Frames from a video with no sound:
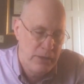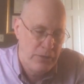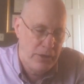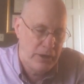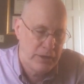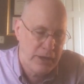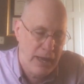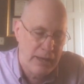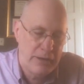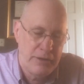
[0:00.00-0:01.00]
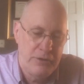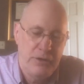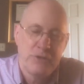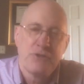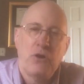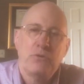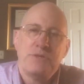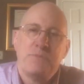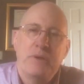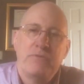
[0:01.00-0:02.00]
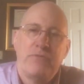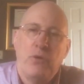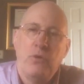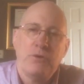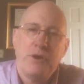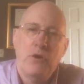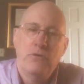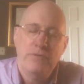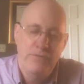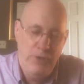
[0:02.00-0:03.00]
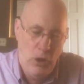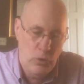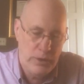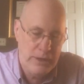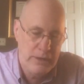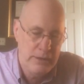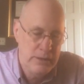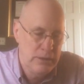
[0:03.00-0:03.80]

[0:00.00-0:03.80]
Their calendar has always been full to overflowing.